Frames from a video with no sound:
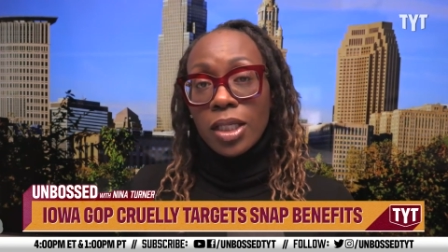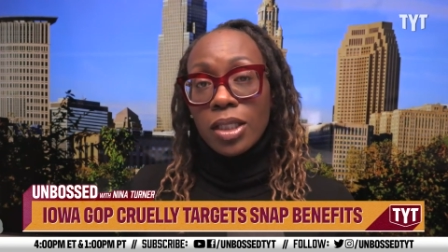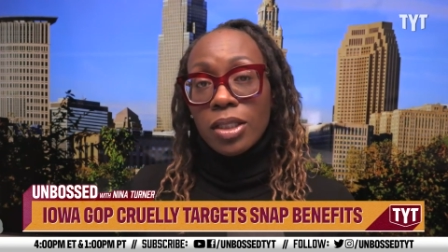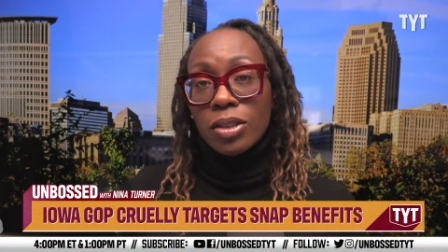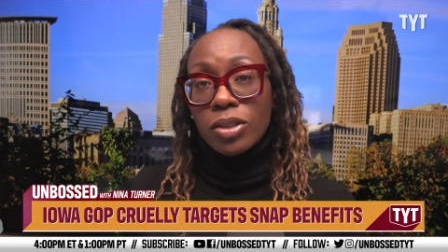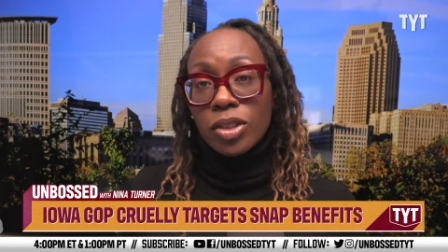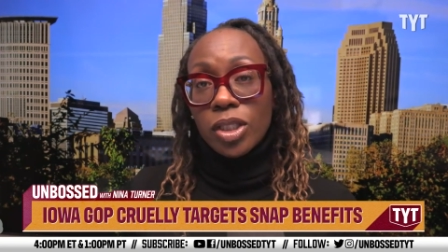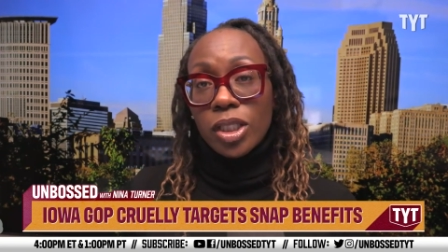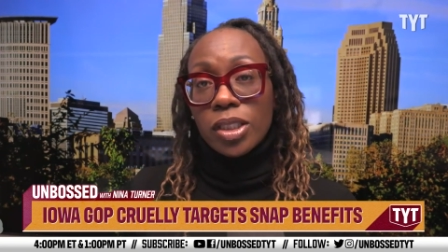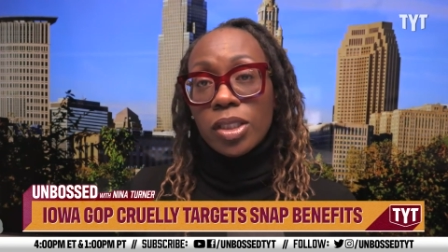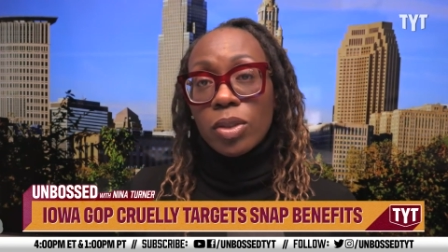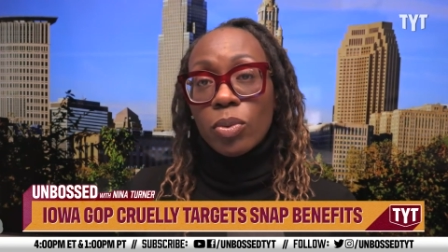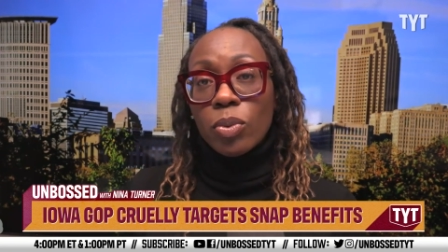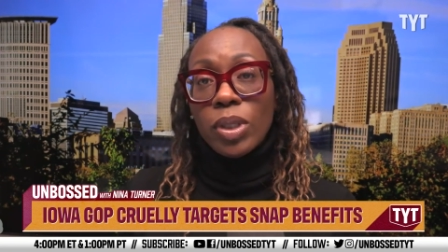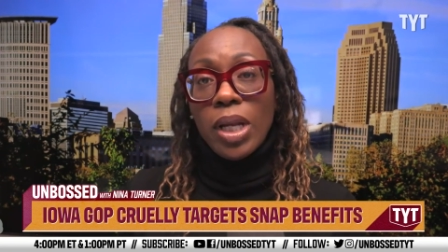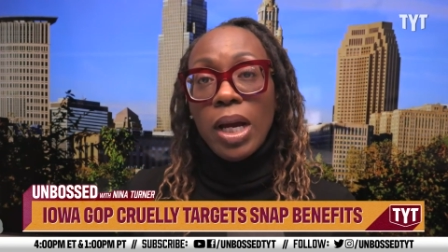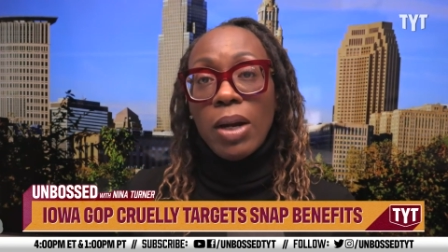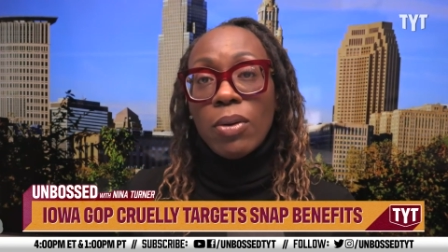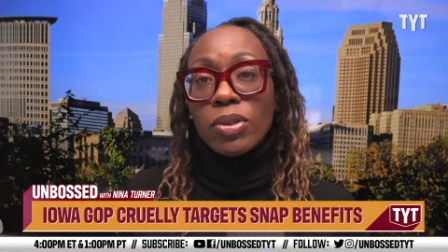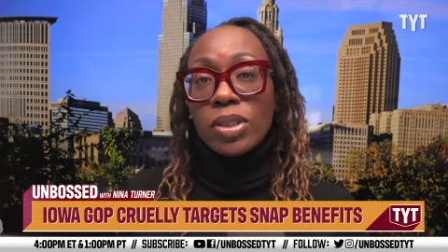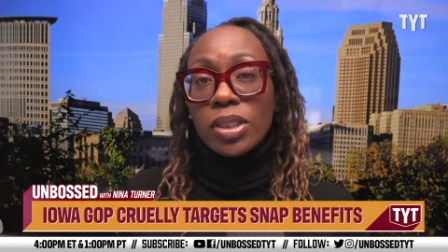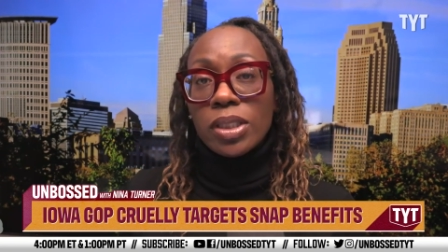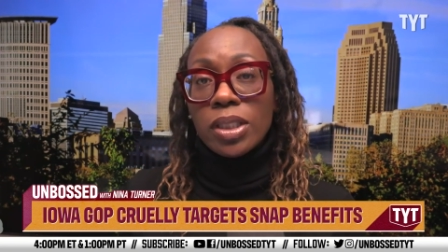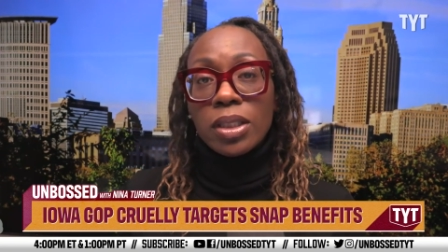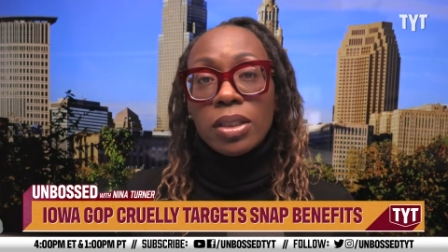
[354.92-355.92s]
You know, Jessica, when I
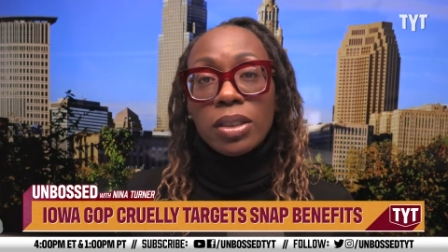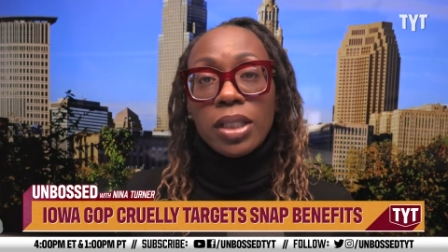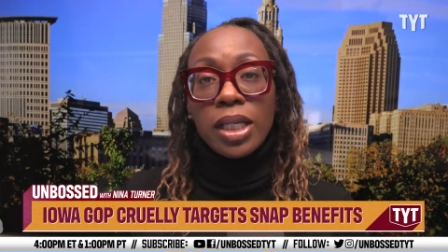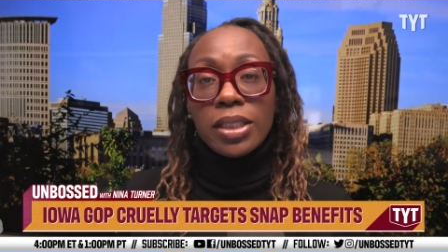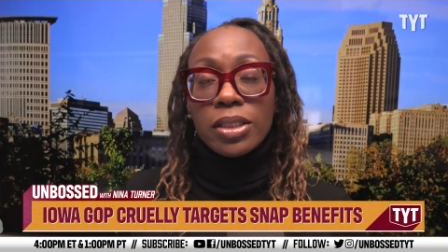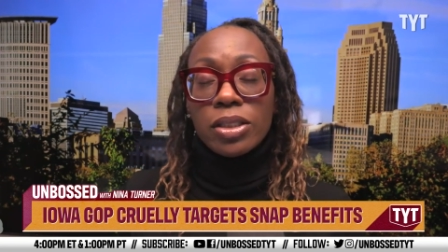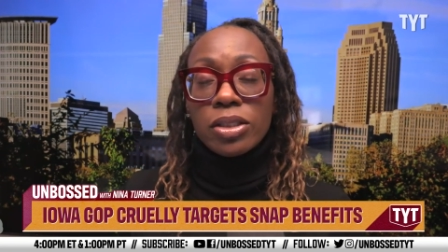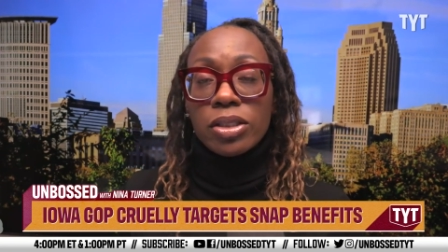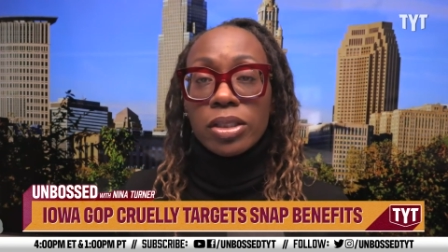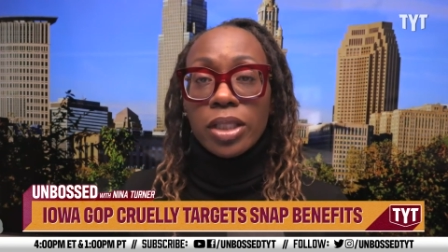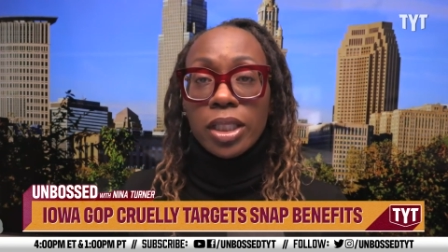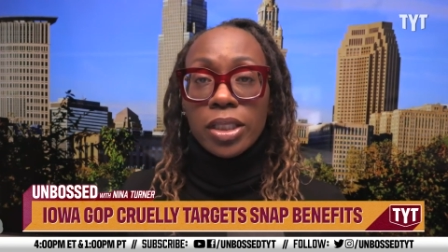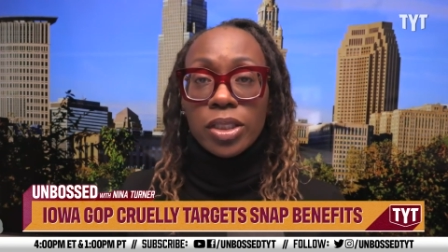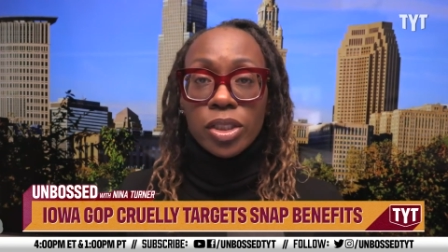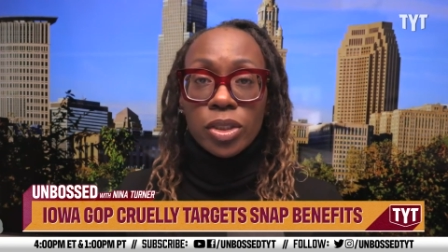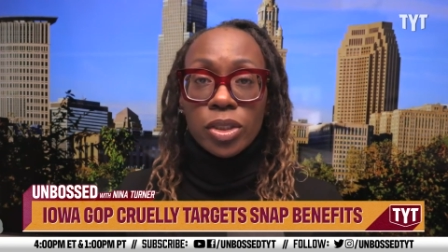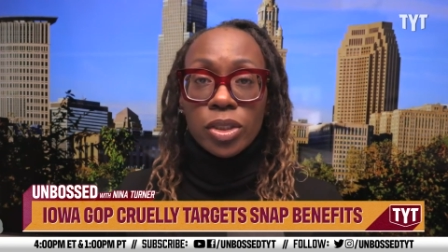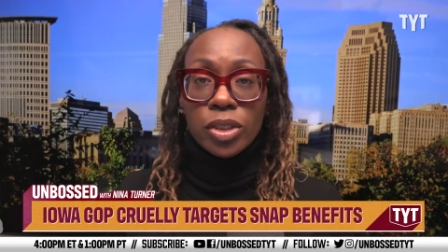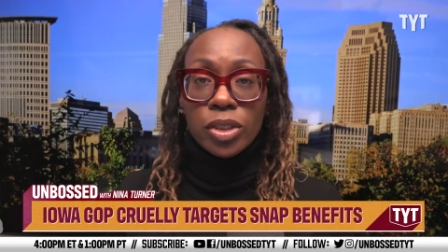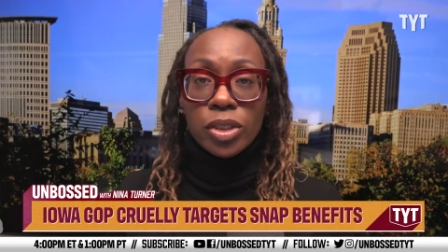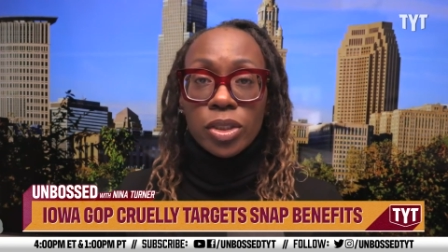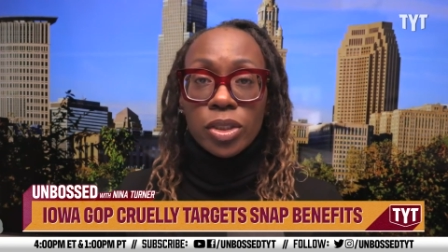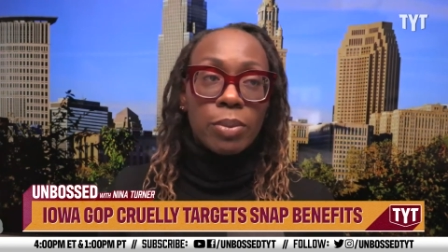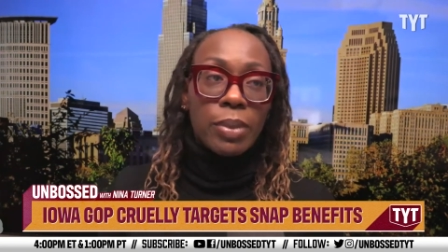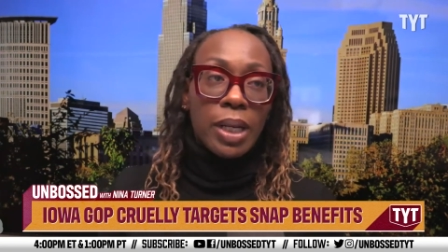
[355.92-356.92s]
was in the legislature,
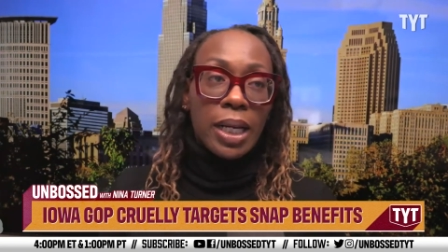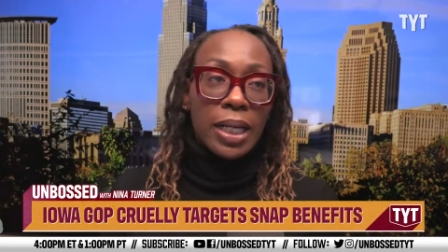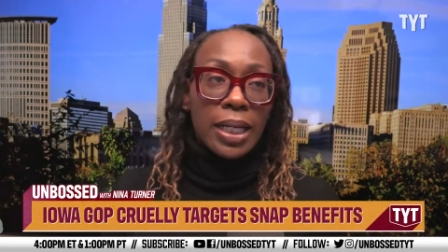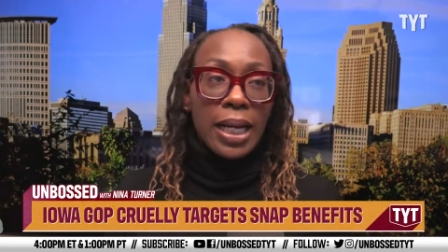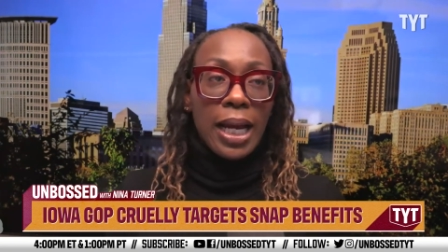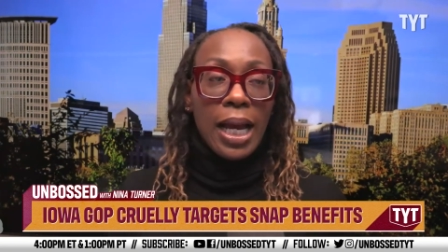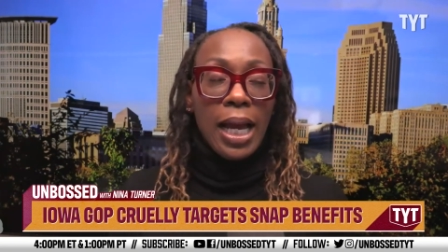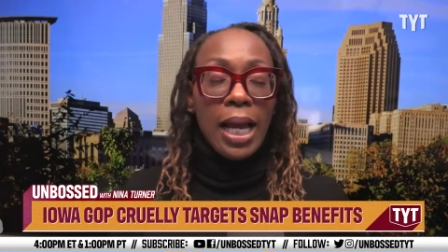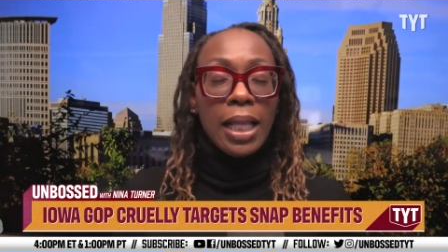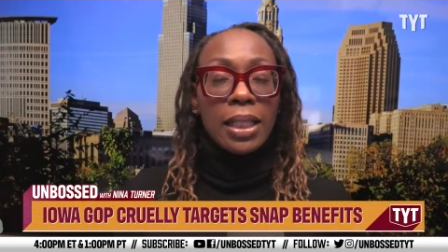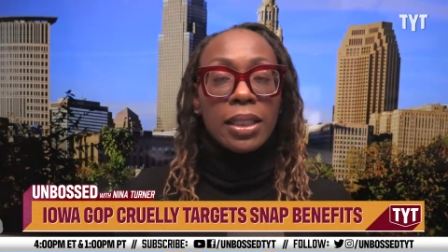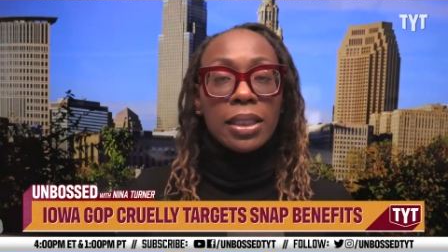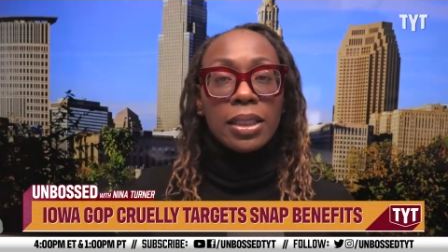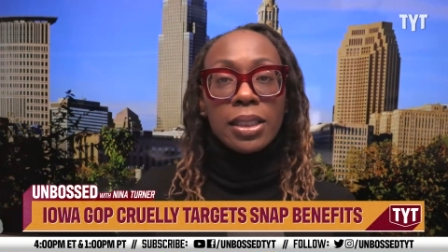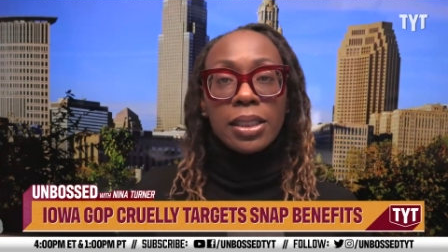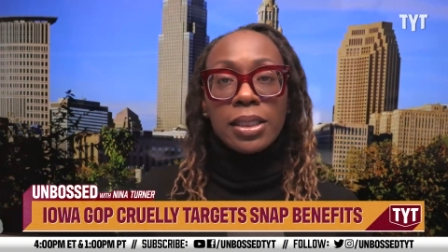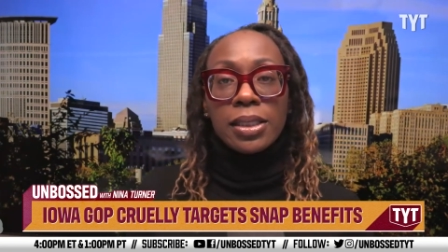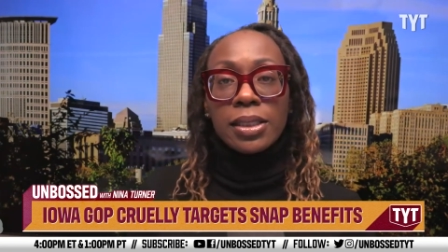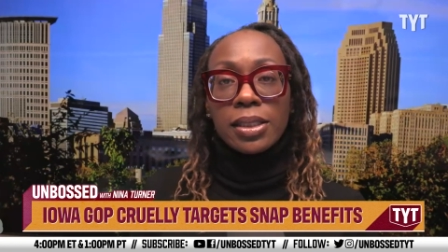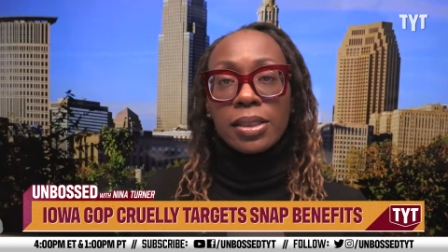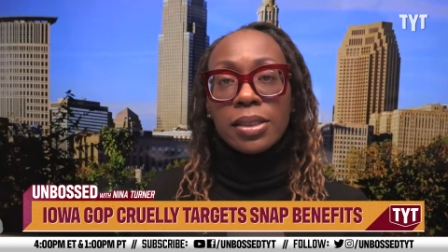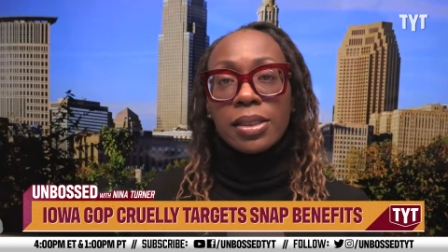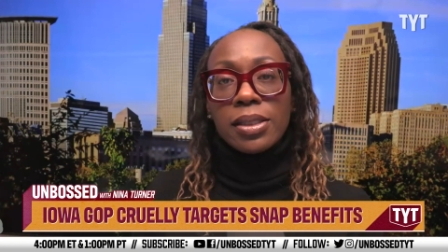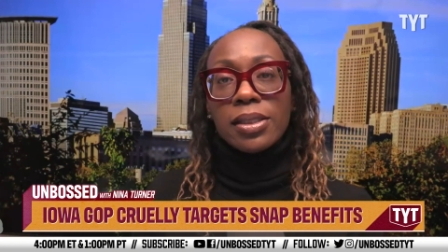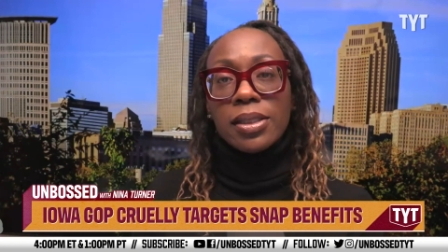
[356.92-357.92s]
one of my
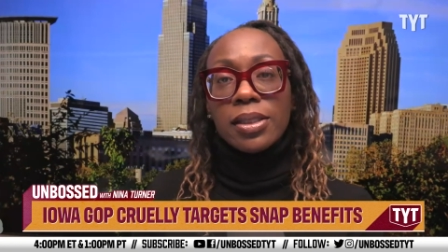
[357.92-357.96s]
colleagues in the